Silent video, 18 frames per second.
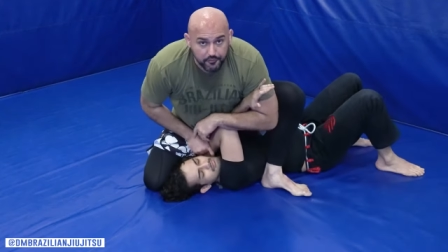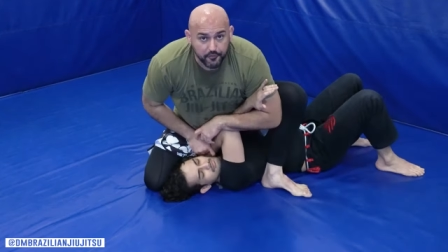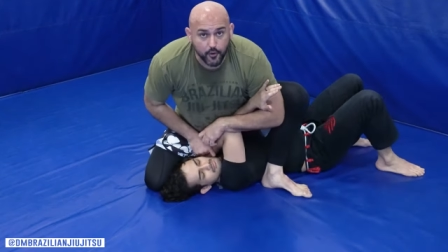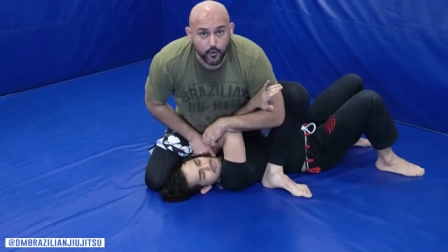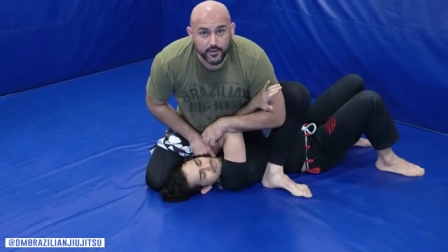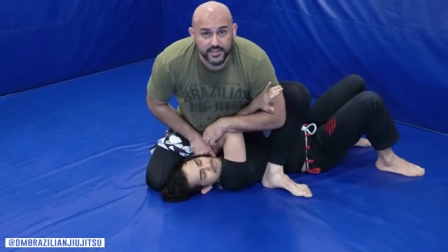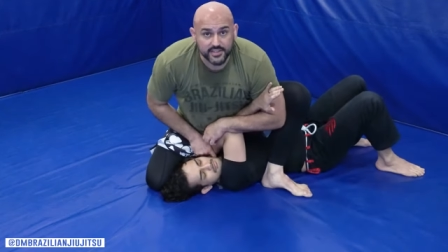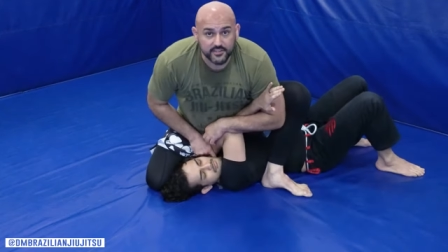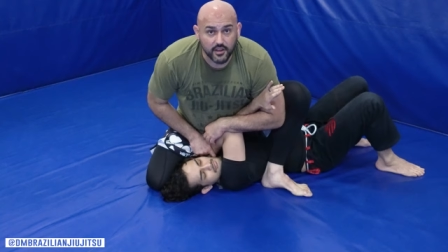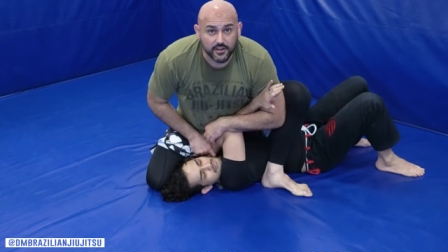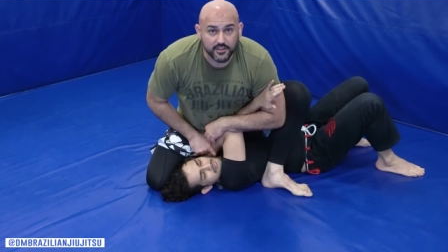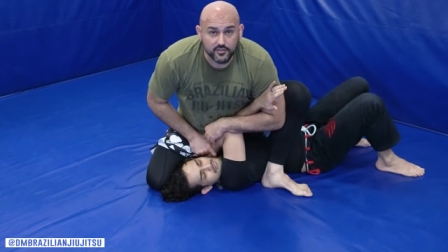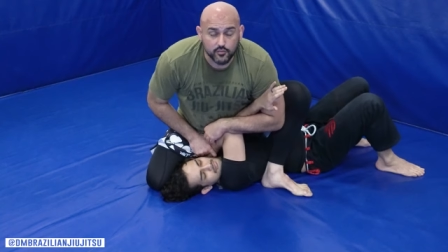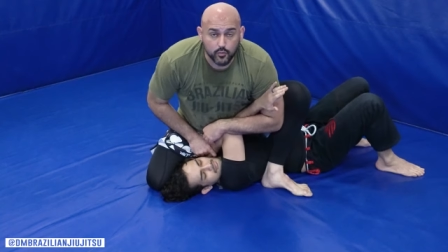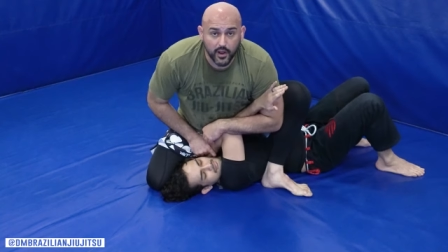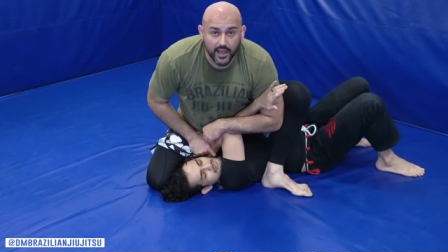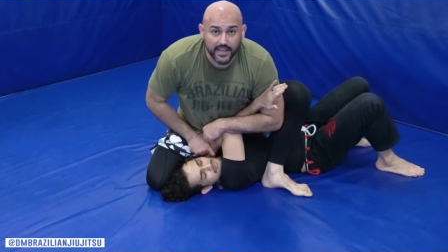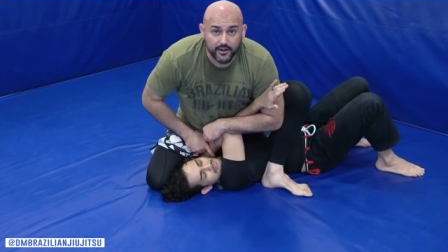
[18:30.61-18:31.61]
focused on his
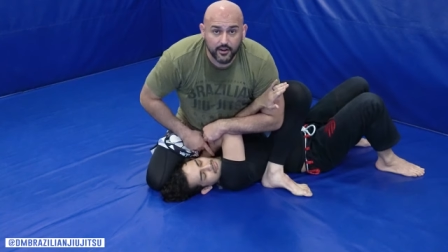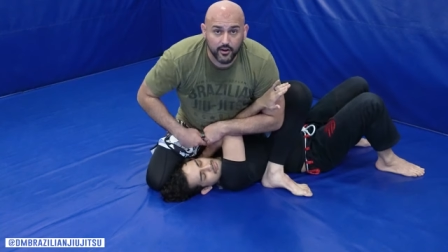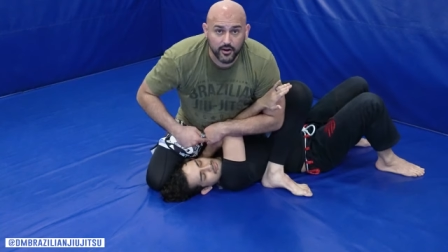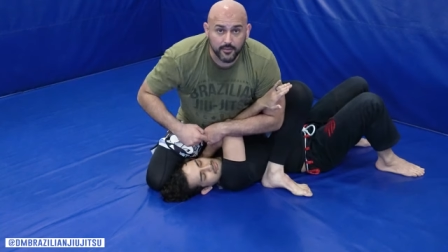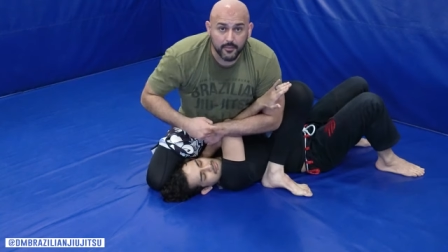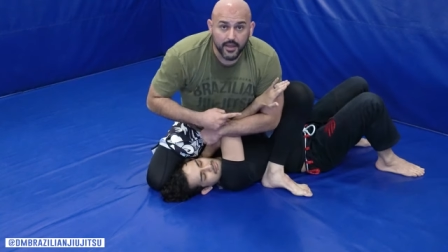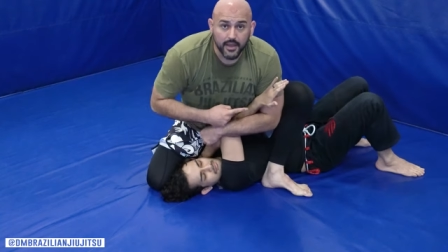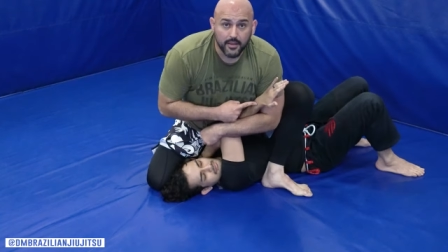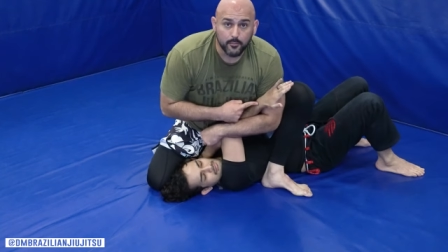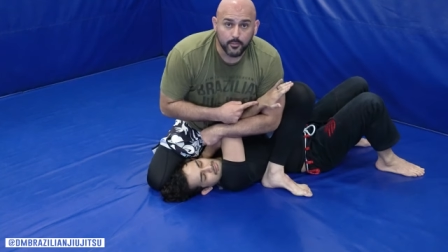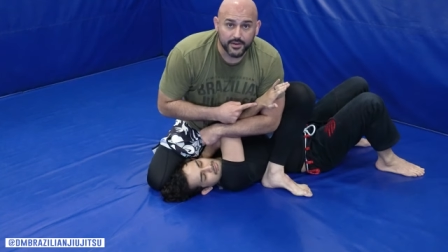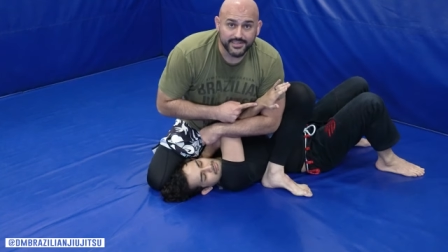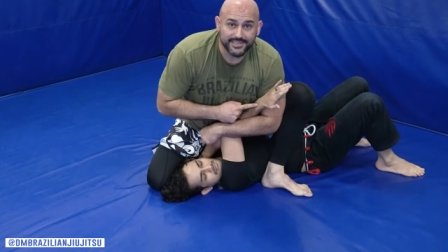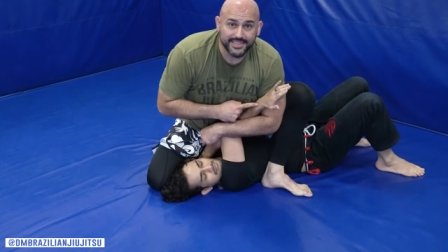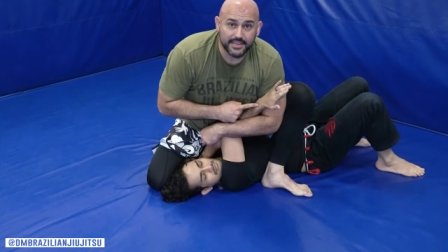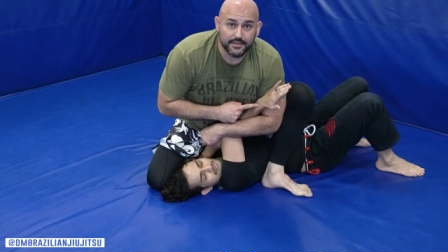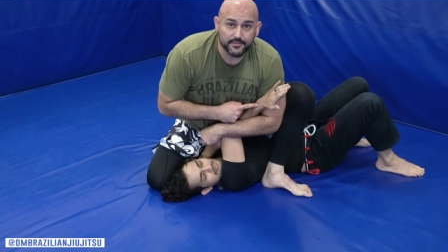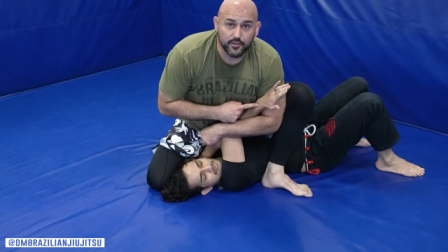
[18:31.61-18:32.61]
right arm, but
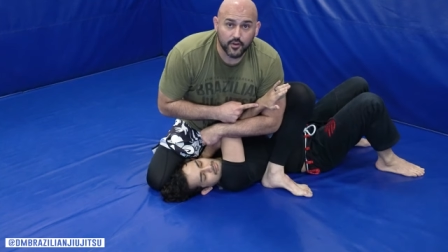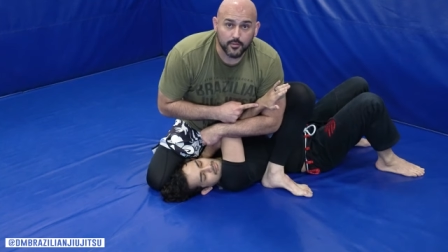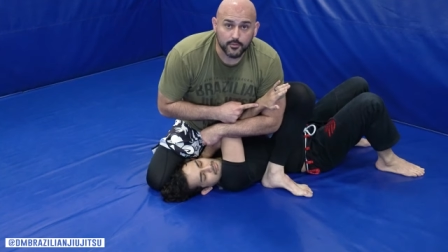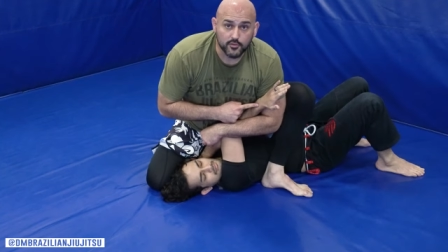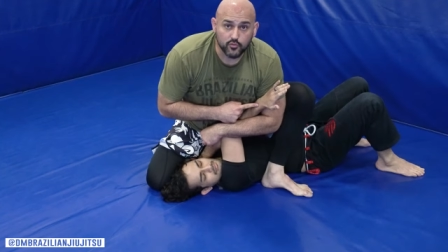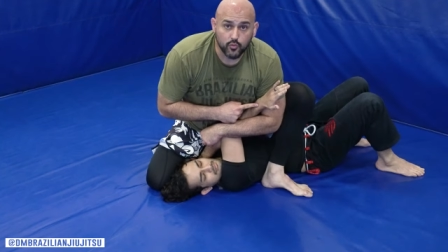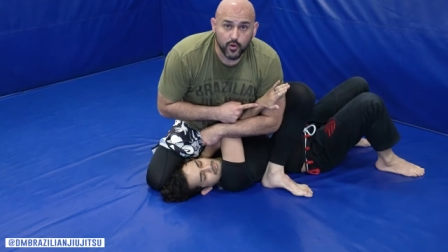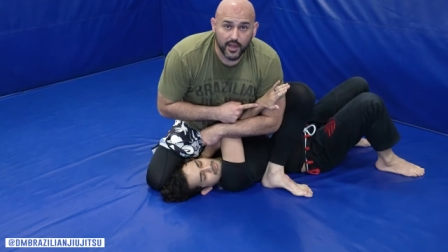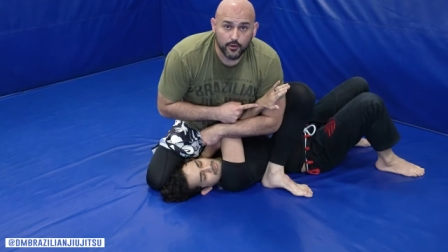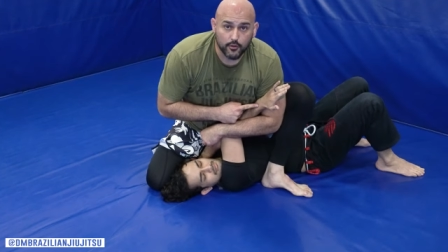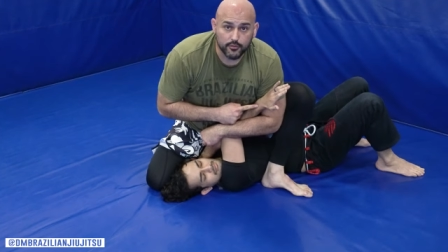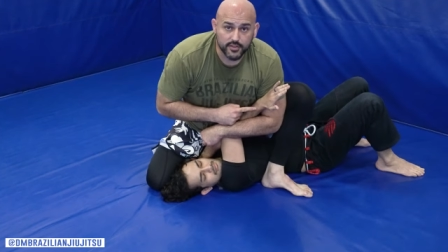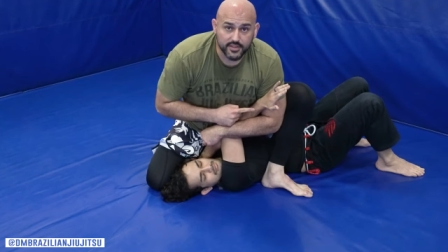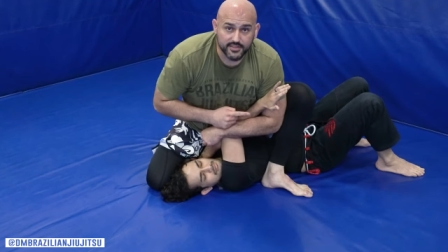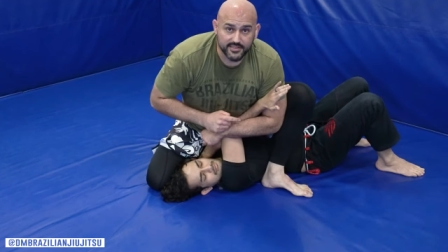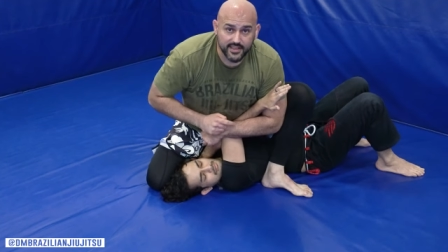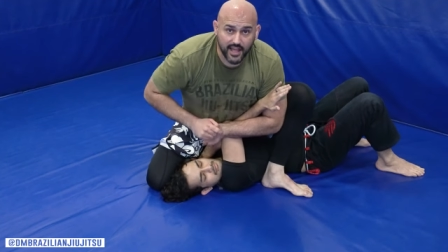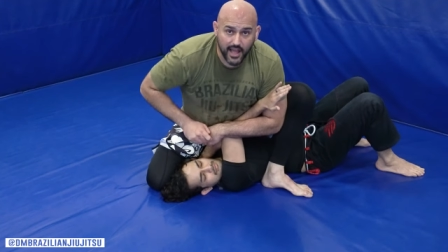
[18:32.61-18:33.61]
his left arm is right over
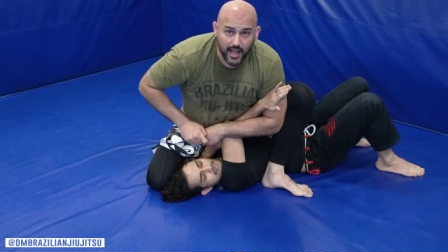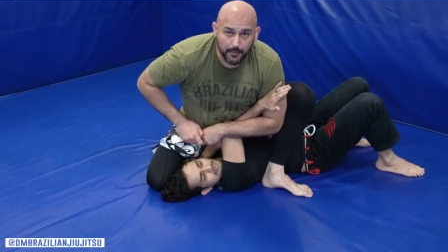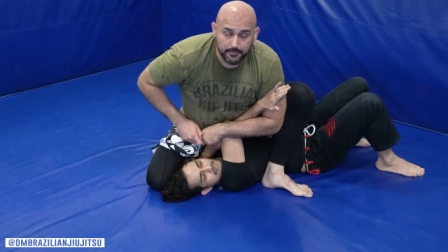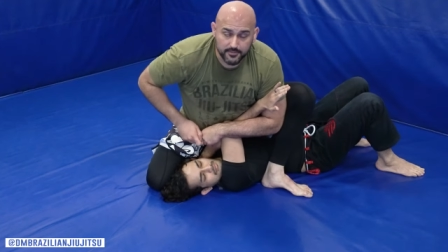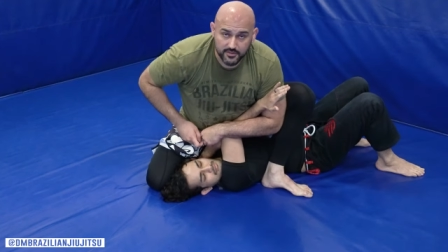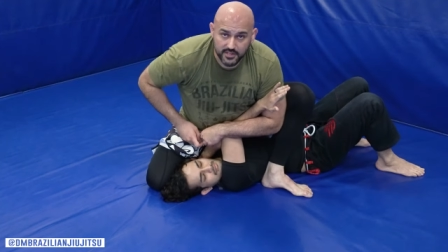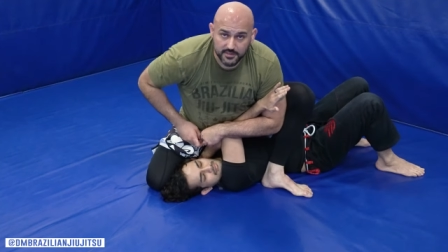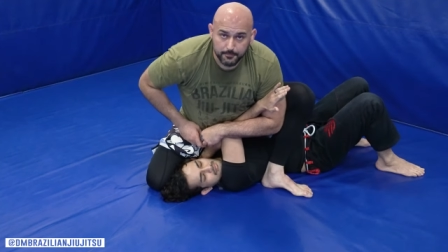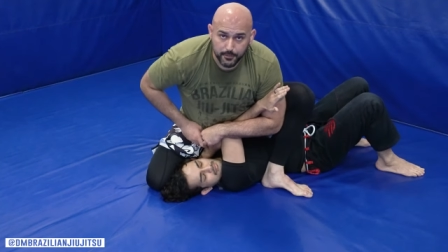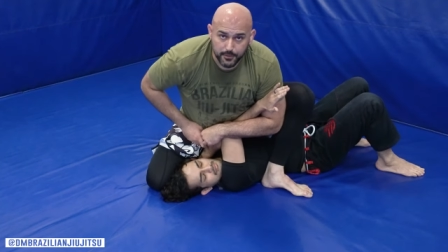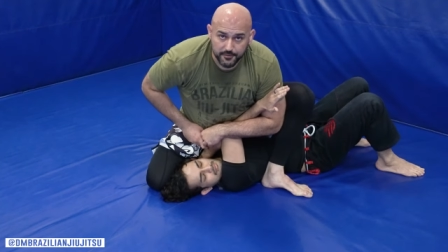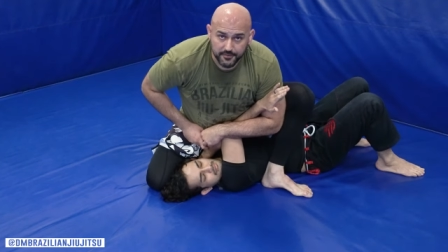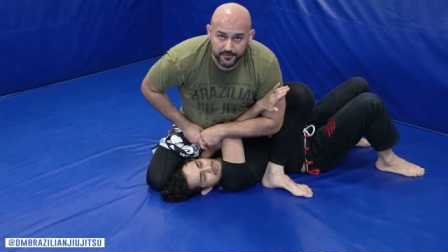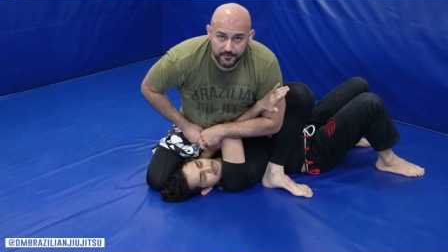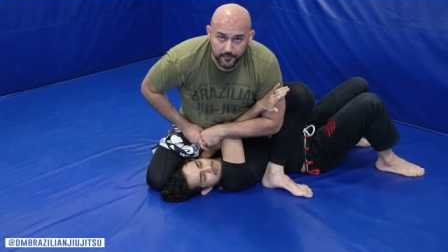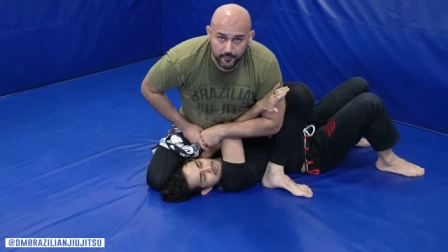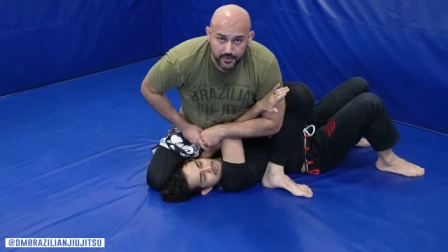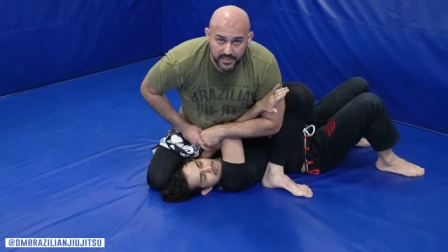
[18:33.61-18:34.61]
the top. So that's
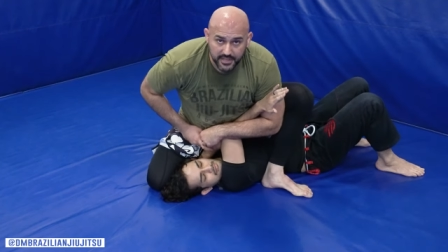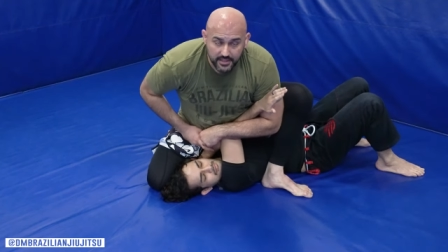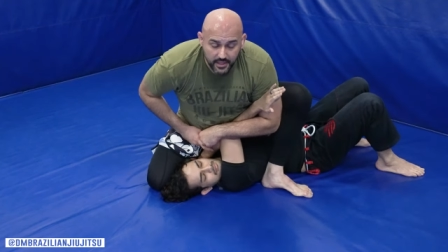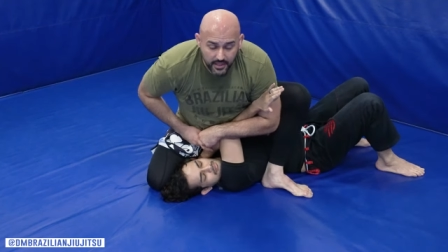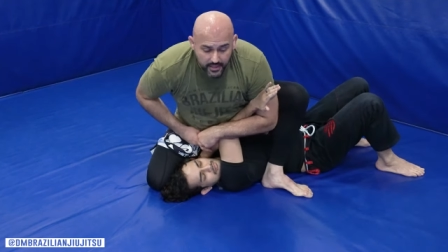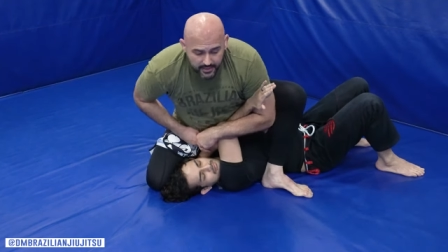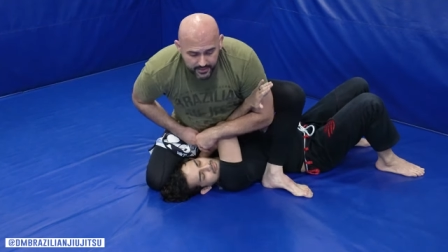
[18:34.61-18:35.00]
perfect for me.